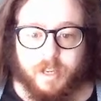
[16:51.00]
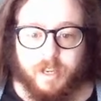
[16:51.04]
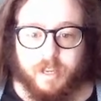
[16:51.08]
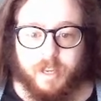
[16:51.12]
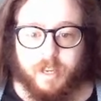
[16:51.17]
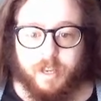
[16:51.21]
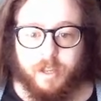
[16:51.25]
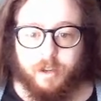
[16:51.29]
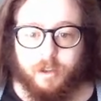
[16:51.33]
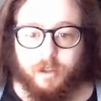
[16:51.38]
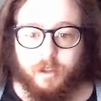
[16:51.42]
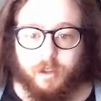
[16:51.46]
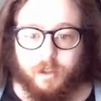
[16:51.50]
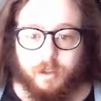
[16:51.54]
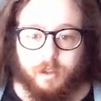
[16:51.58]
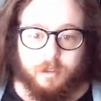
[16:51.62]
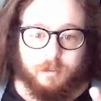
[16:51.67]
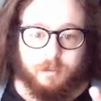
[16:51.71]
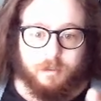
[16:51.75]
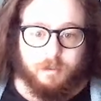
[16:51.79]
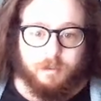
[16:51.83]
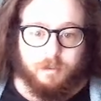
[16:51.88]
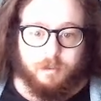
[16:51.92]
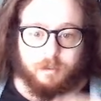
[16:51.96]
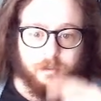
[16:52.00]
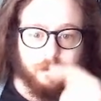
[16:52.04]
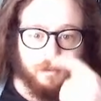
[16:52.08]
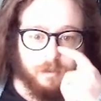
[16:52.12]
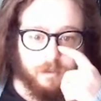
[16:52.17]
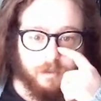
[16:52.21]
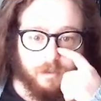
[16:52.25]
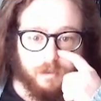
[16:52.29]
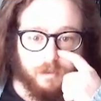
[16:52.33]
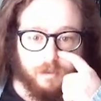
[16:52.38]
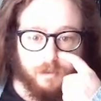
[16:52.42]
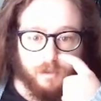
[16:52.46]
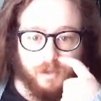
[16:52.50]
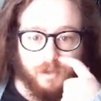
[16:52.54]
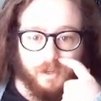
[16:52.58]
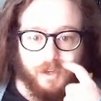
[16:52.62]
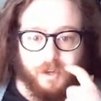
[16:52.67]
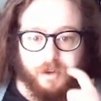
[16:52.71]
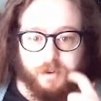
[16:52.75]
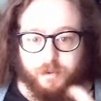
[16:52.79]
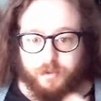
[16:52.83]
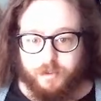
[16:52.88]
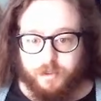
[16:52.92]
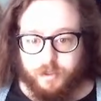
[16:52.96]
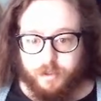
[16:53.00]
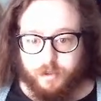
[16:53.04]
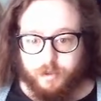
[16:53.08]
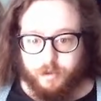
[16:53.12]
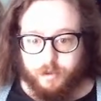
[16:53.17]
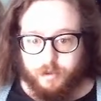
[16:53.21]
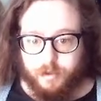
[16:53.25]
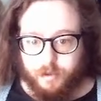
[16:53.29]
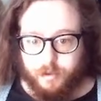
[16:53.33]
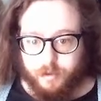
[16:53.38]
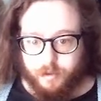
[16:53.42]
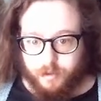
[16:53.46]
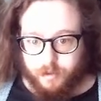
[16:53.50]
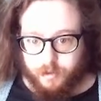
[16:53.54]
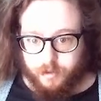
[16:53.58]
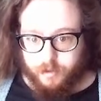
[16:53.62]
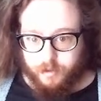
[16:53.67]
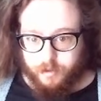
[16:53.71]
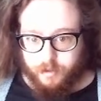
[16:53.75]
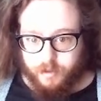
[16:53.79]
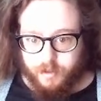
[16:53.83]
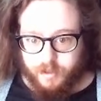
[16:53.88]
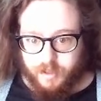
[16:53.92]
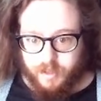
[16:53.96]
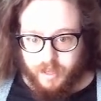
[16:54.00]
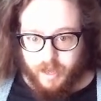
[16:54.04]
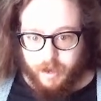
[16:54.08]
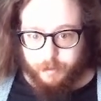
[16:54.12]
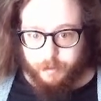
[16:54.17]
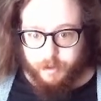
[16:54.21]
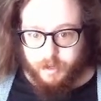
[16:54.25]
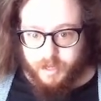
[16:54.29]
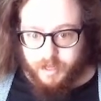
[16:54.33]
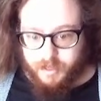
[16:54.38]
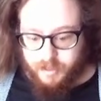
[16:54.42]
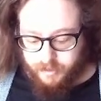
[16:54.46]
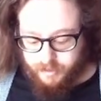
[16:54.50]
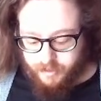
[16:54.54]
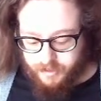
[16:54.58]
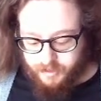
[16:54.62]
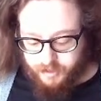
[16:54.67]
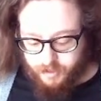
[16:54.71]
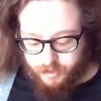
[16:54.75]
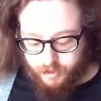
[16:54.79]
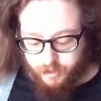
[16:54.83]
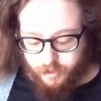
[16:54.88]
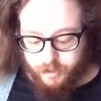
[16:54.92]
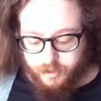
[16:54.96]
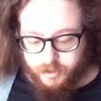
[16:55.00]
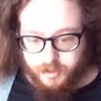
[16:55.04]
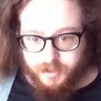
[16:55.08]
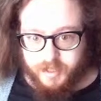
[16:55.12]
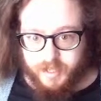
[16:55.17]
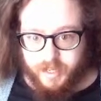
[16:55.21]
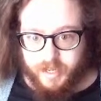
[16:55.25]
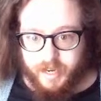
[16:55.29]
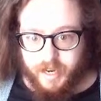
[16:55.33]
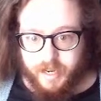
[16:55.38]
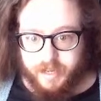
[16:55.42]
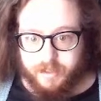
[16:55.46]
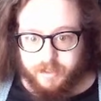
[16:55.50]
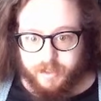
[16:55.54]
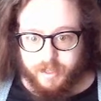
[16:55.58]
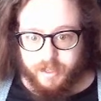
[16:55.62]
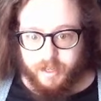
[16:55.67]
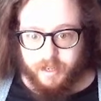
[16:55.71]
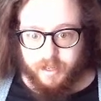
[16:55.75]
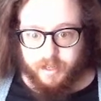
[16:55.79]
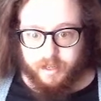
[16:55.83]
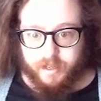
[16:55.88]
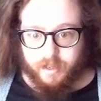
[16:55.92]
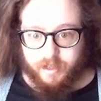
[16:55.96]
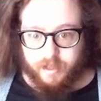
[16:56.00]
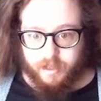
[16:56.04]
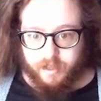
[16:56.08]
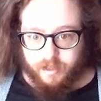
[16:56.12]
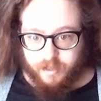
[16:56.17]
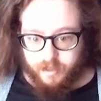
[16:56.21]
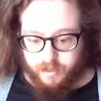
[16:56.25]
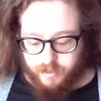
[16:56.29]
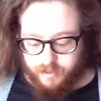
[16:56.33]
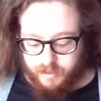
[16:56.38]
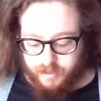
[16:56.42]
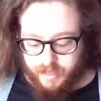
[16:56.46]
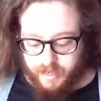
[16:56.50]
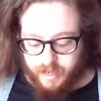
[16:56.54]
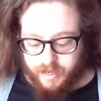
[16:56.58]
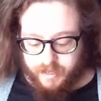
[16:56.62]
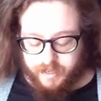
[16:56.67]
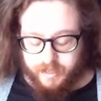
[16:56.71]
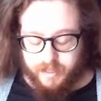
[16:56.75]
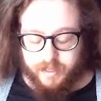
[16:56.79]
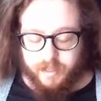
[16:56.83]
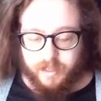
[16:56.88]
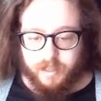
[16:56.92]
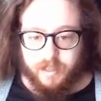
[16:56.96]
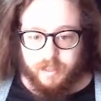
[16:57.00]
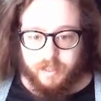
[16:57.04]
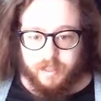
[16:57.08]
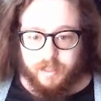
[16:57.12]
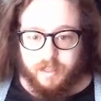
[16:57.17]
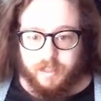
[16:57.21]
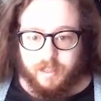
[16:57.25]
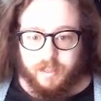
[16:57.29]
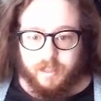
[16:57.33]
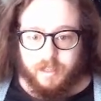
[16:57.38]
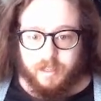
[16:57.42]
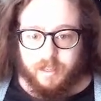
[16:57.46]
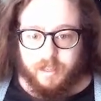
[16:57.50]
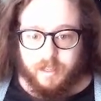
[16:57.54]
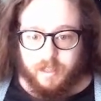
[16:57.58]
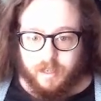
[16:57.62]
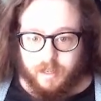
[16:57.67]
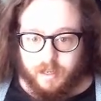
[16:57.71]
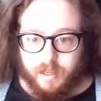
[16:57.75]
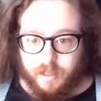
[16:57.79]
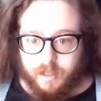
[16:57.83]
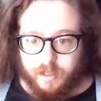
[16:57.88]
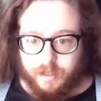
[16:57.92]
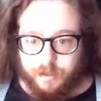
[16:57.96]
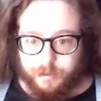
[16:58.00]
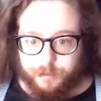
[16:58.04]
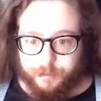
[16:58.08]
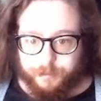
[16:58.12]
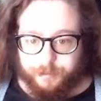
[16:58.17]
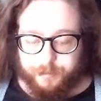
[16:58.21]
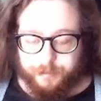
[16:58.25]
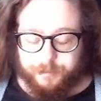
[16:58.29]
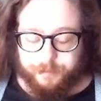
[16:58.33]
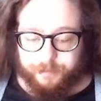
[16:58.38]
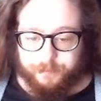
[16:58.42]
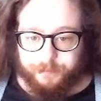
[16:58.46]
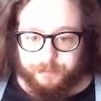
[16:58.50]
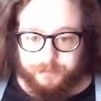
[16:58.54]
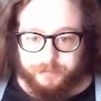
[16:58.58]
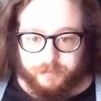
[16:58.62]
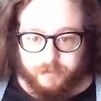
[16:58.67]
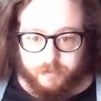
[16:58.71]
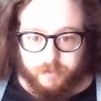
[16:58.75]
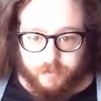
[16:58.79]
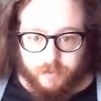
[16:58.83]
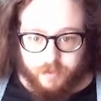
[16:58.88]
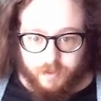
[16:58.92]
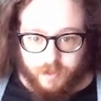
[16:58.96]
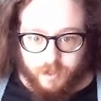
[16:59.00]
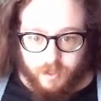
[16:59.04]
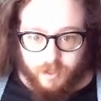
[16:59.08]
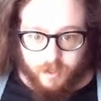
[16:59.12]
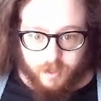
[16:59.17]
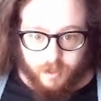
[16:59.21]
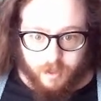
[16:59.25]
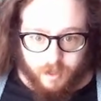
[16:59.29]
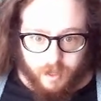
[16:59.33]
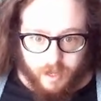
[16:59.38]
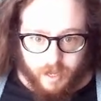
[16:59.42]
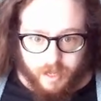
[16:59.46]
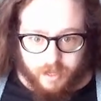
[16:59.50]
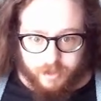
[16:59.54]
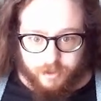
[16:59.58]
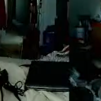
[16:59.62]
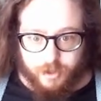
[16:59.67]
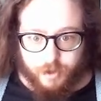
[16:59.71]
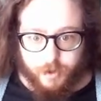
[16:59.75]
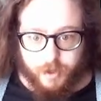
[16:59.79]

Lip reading: it'll go to that one in the list and you can just hit enter to get it. And you